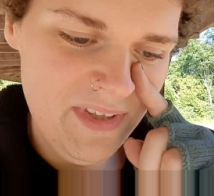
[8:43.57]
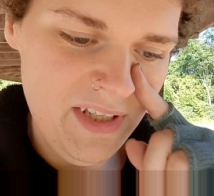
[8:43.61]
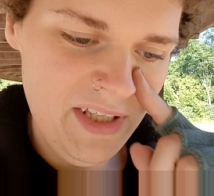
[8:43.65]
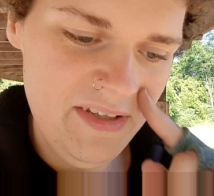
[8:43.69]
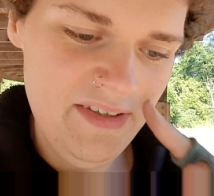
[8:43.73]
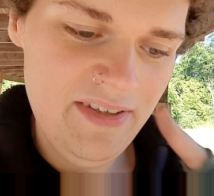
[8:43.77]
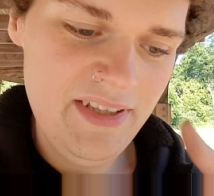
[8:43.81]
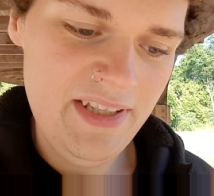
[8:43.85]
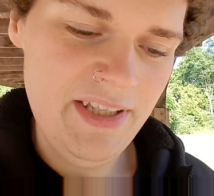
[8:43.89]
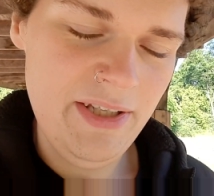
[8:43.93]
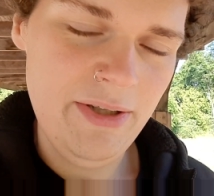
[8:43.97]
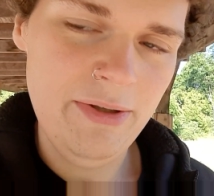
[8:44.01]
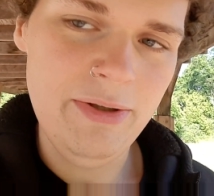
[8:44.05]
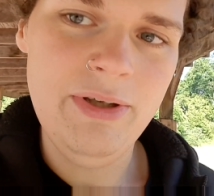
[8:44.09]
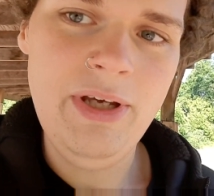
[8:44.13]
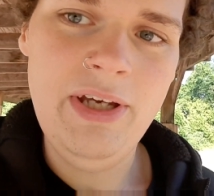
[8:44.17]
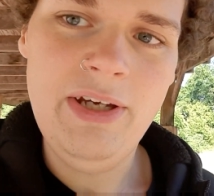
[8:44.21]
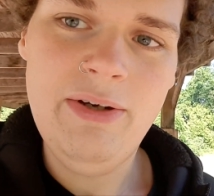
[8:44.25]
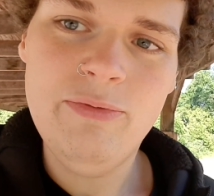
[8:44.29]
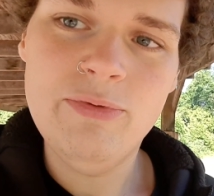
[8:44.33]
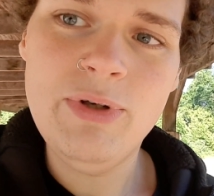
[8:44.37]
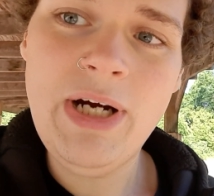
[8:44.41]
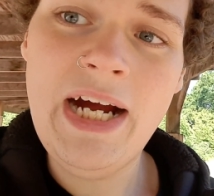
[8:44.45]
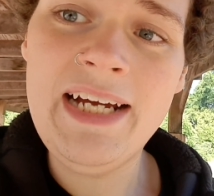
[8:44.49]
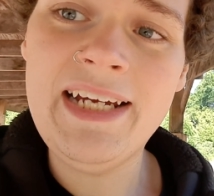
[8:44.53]

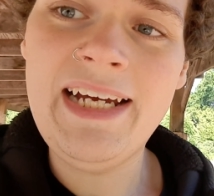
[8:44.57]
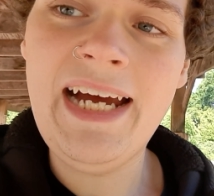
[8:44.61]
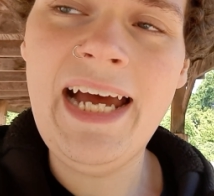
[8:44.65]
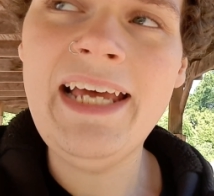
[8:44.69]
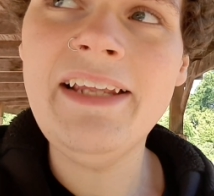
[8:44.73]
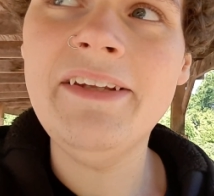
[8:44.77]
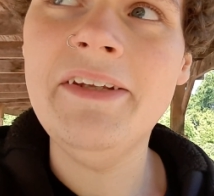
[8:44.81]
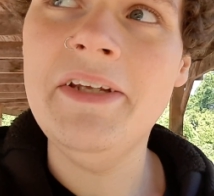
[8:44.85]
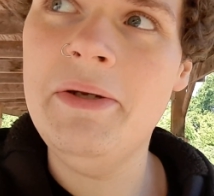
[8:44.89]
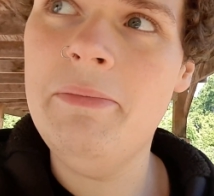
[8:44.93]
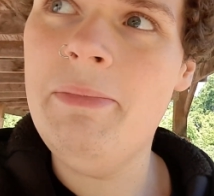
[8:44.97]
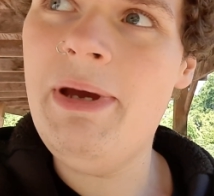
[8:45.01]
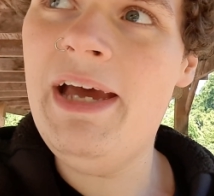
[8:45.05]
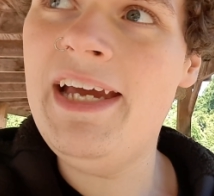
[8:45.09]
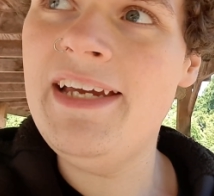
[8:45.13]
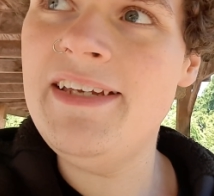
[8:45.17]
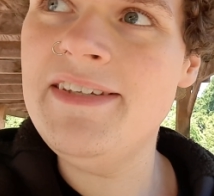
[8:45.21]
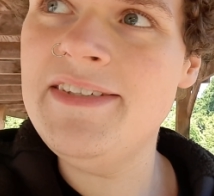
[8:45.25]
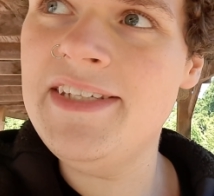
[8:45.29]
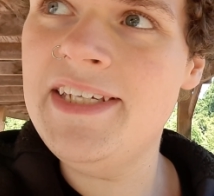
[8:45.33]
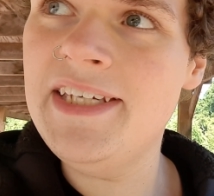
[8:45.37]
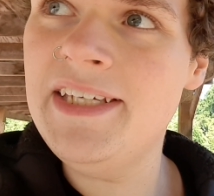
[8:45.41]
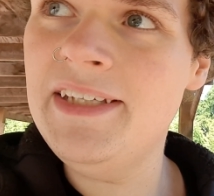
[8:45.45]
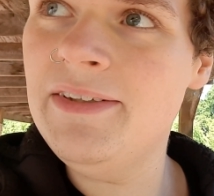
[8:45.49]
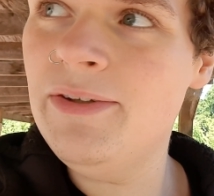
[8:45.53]
The Rock Island
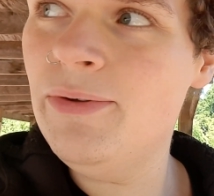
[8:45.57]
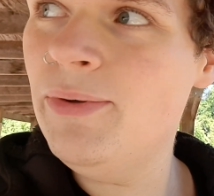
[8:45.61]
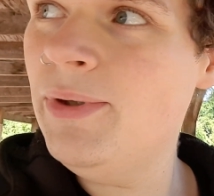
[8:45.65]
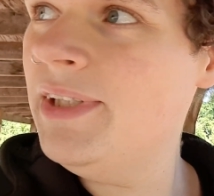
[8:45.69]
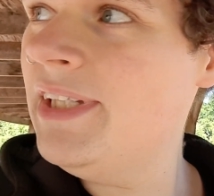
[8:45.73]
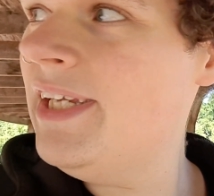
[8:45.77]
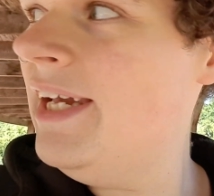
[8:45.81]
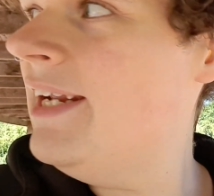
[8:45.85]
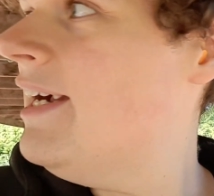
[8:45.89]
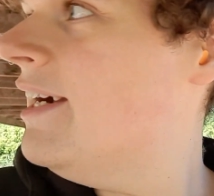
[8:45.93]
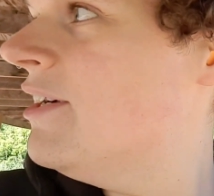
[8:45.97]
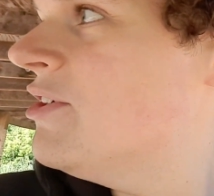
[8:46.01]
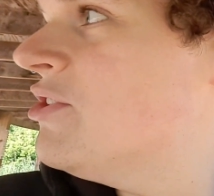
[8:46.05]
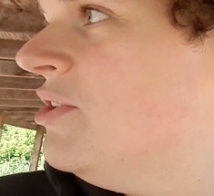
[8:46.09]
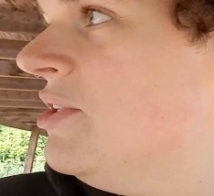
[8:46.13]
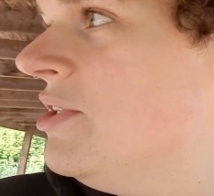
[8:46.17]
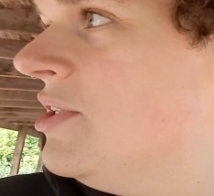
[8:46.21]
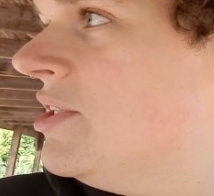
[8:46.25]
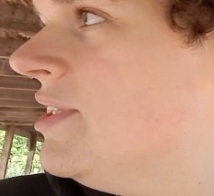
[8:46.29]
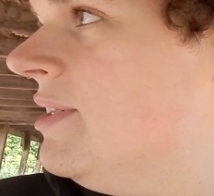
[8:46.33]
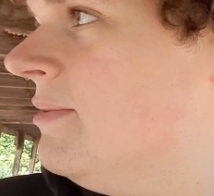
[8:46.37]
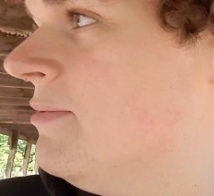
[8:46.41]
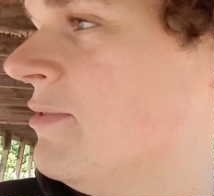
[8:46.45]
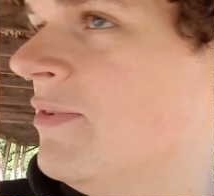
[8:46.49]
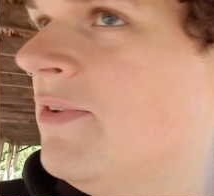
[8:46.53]
magazine, the one that actually
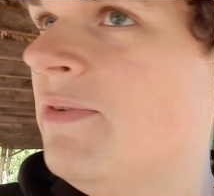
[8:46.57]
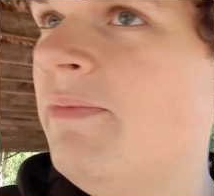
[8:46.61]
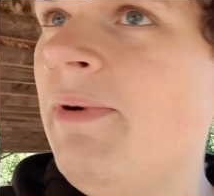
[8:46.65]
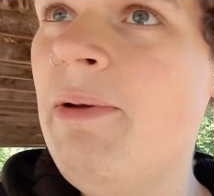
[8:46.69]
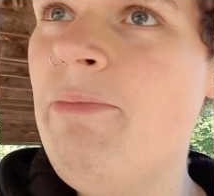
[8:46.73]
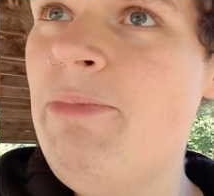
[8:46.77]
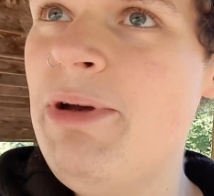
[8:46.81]
shipped with my